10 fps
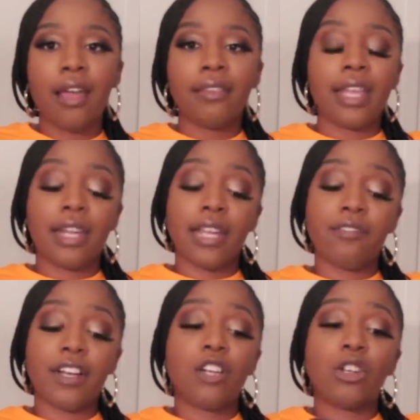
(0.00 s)
then
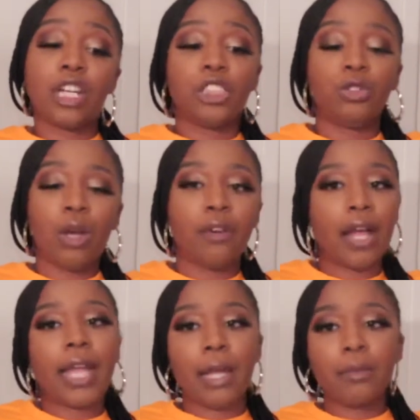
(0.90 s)
if I don't cut you off,
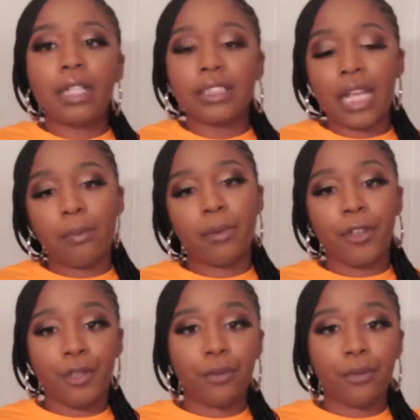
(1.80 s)
I am gonna snap on you.